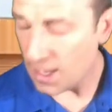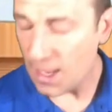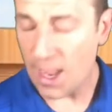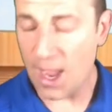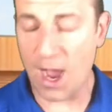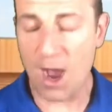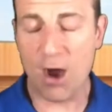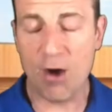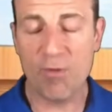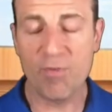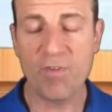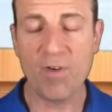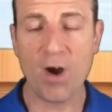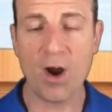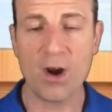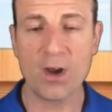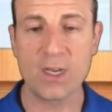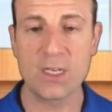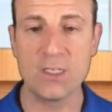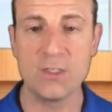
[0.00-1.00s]
How
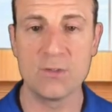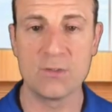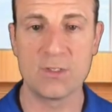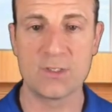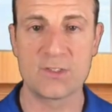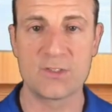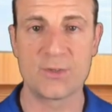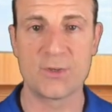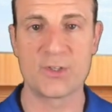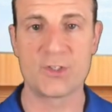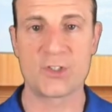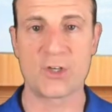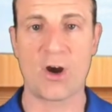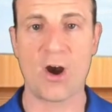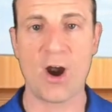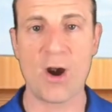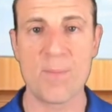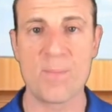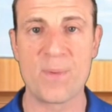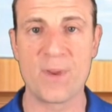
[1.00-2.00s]
far can you look towards your
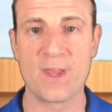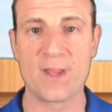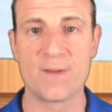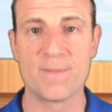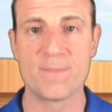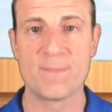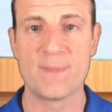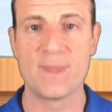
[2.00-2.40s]
armpit?